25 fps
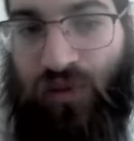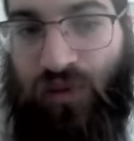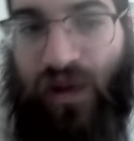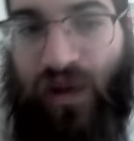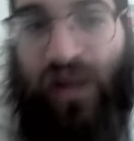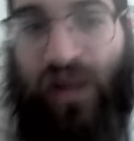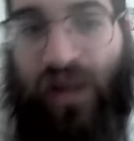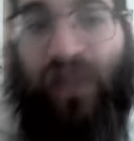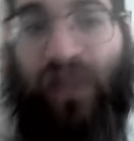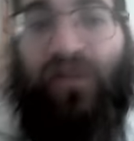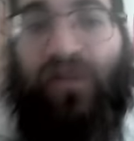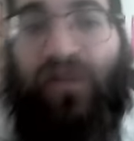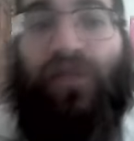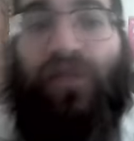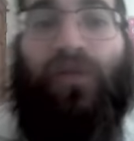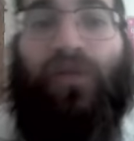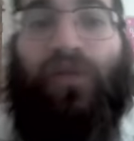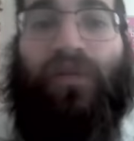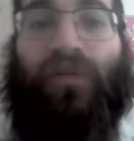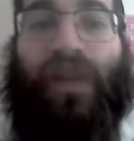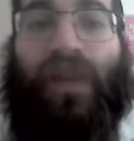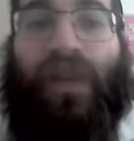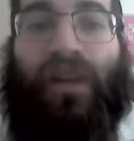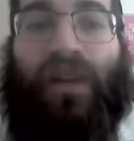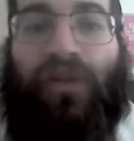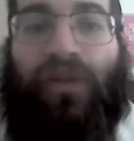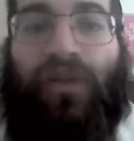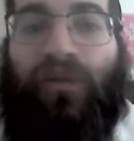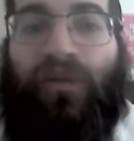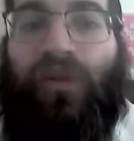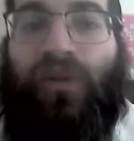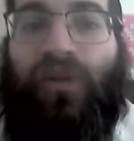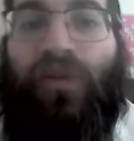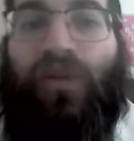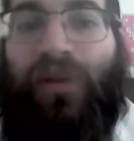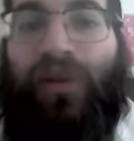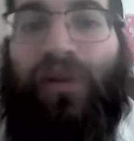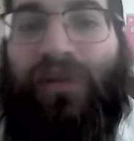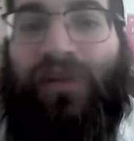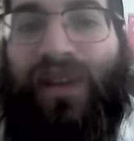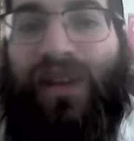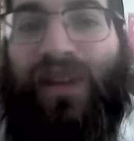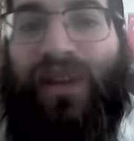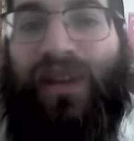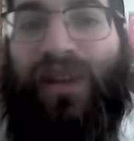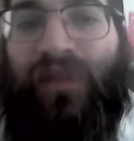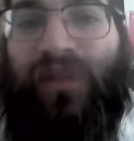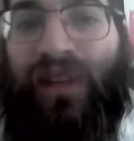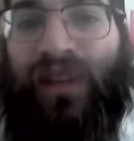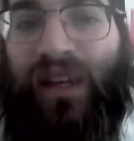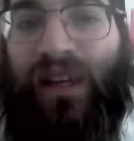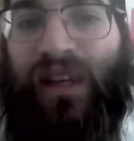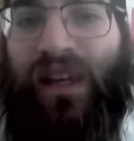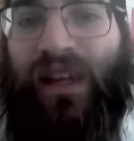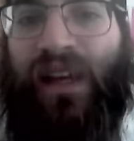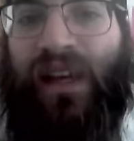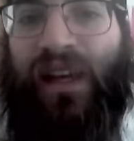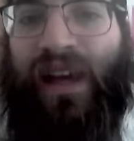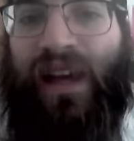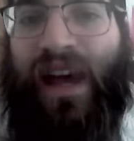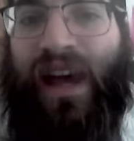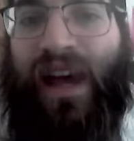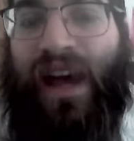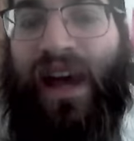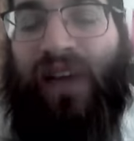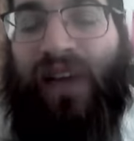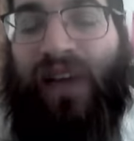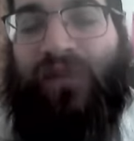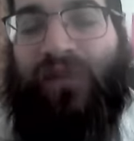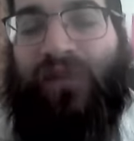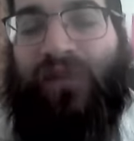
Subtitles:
And even if he would make it through, he would definitely have